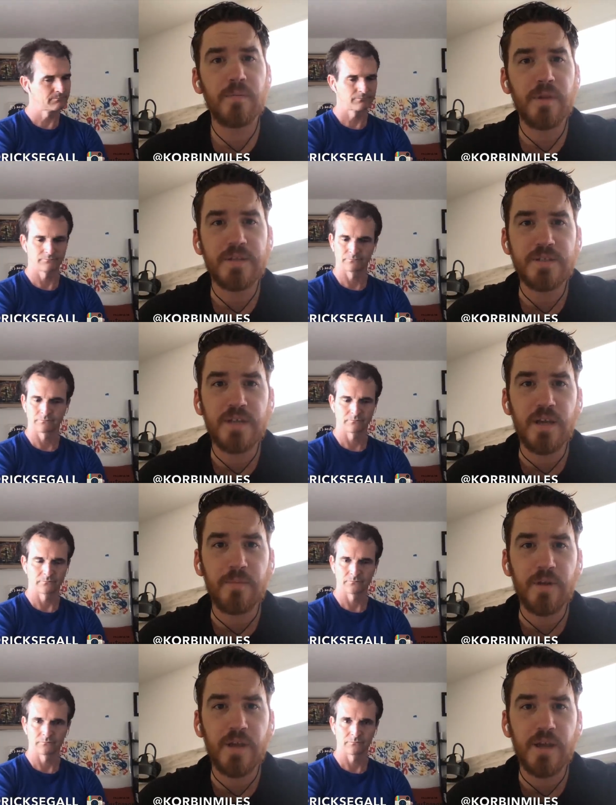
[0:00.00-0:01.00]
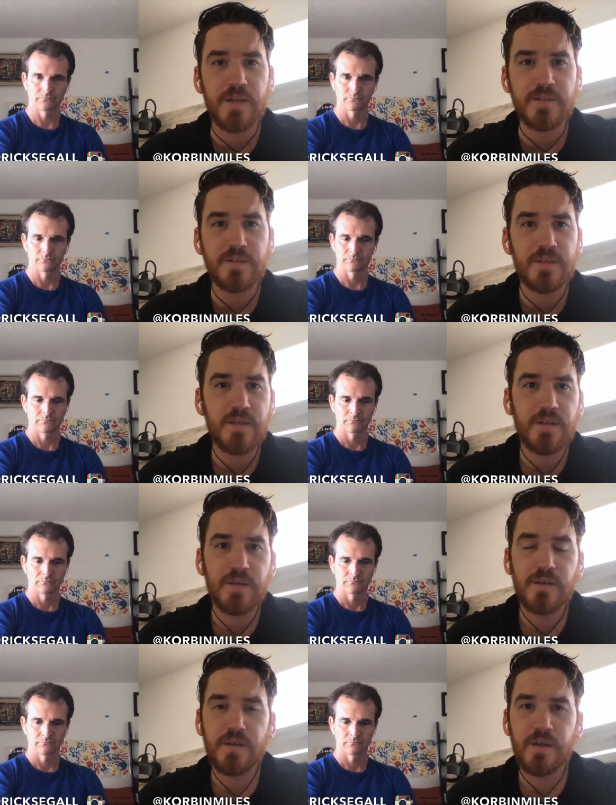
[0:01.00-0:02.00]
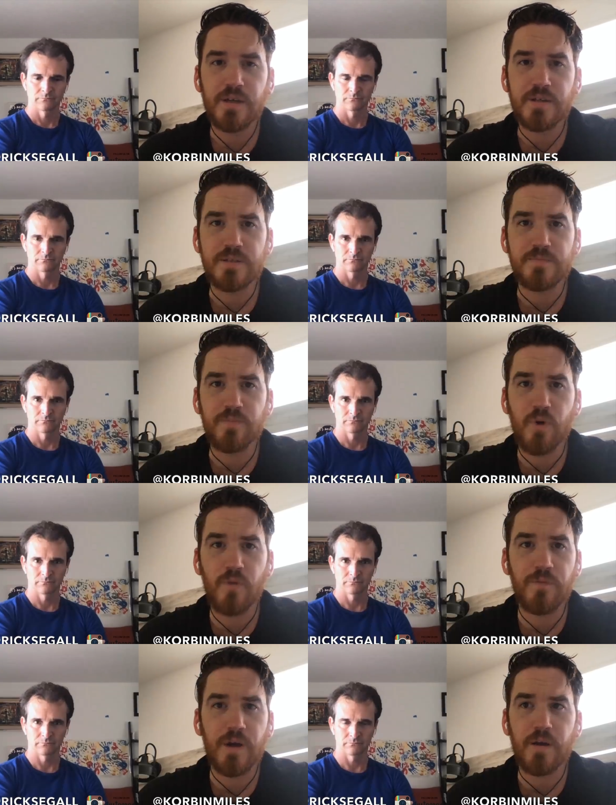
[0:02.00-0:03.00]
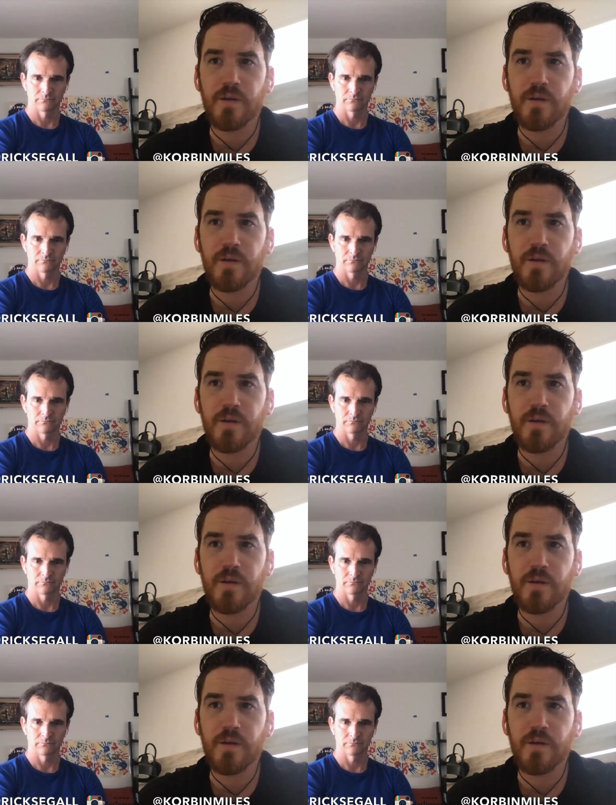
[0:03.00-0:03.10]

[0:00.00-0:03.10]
Speaker 1: Let's see. I'm looking at his his profile